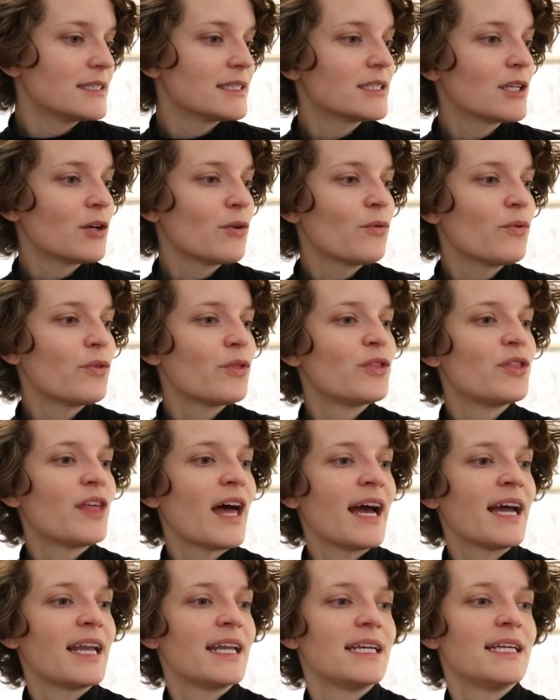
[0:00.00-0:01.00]
So
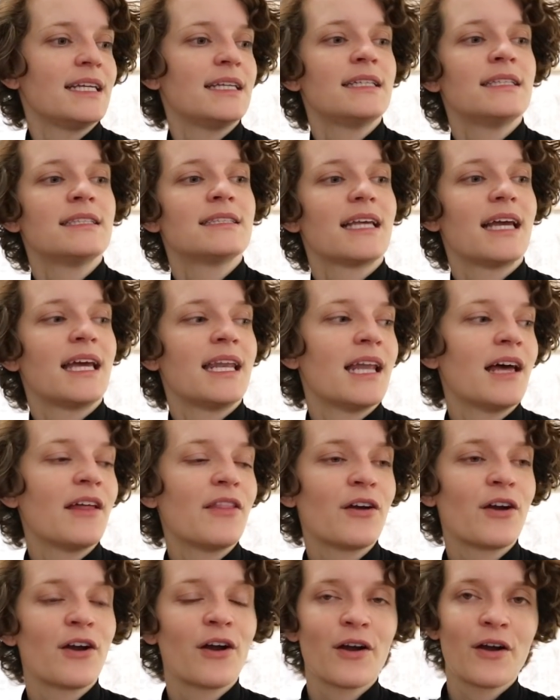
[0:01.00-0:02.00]
that is
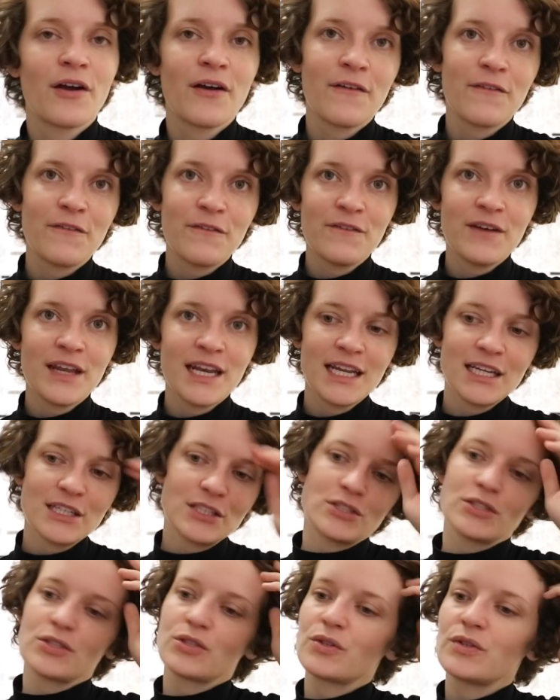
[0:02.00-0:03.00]
another
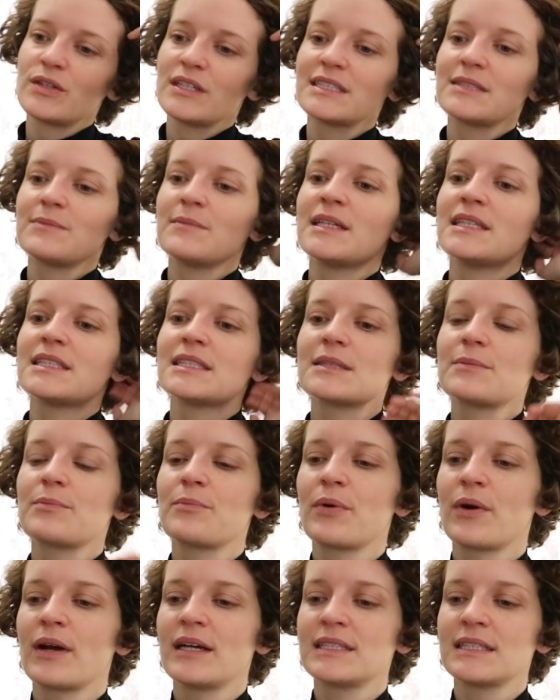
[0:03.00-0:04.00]
finished Christmas
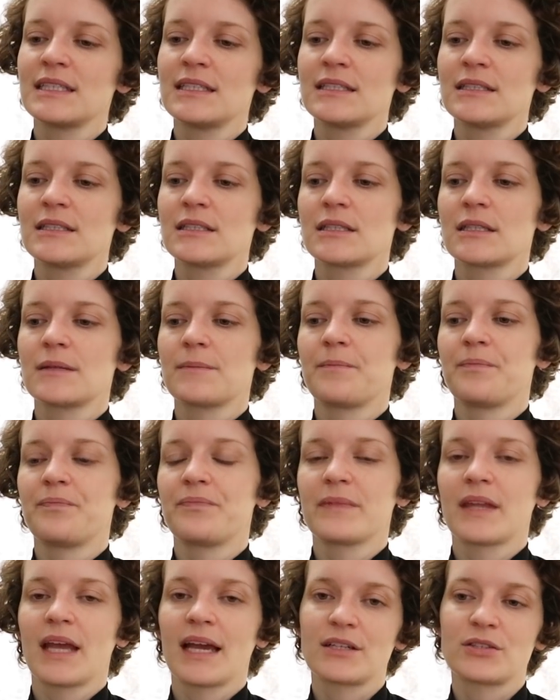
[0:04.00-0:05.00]
present.
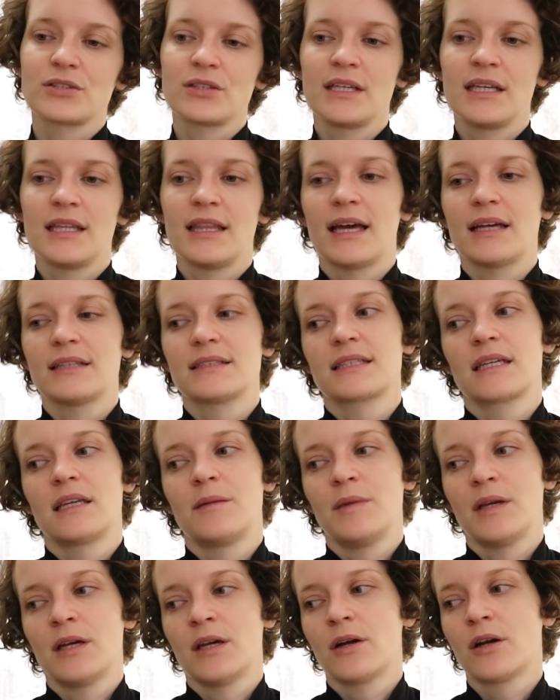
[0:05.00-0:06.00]
Actually, that's gonna
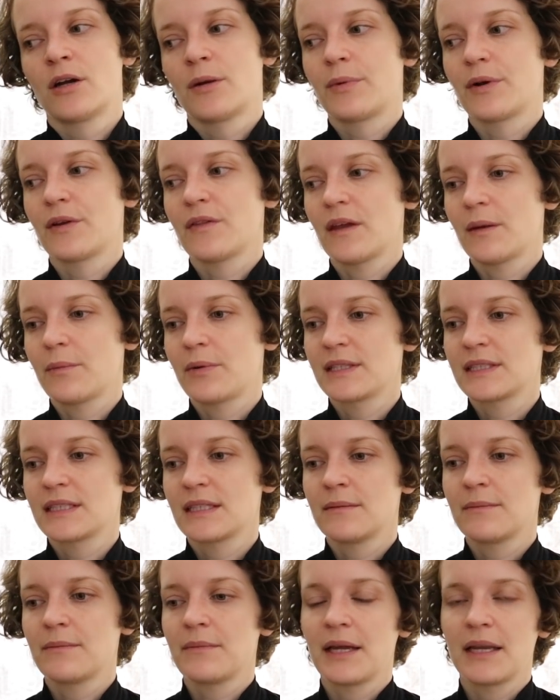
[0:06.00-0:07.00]
be her birthday
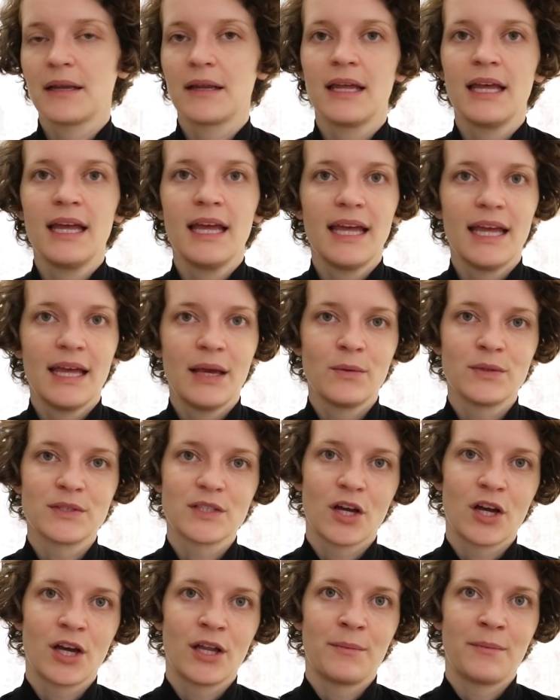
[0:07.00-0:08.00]
present, but it was
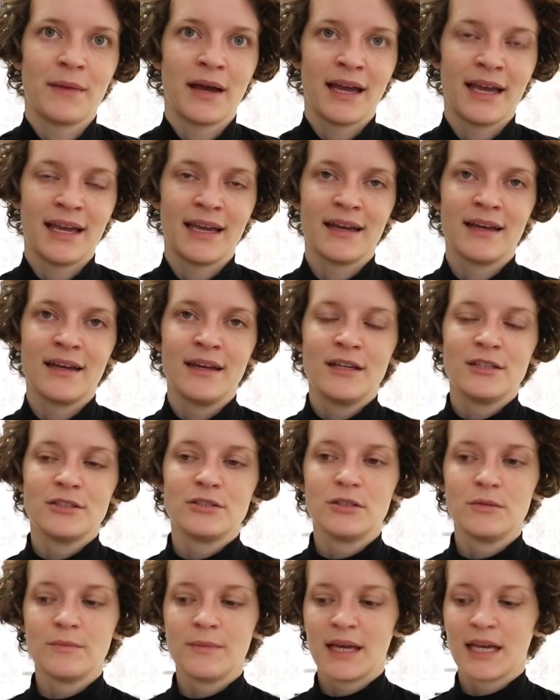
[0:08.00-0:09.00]
on my
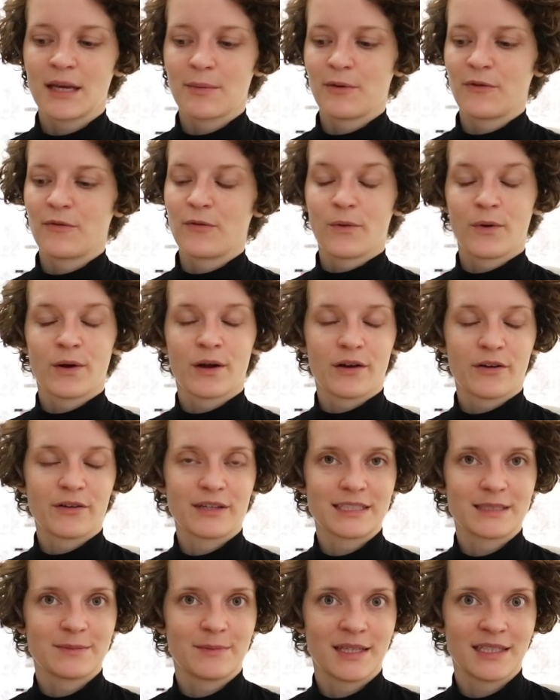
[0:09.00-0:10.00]
to make before
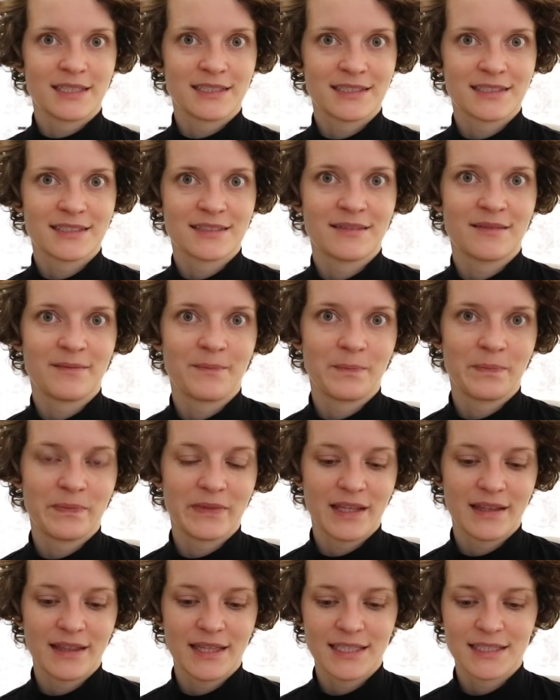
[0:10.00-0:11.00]
Christmas
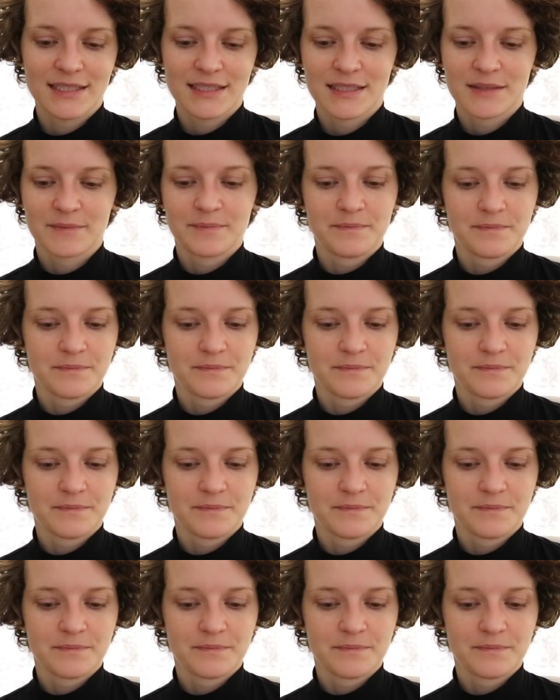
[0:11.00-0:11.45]
list.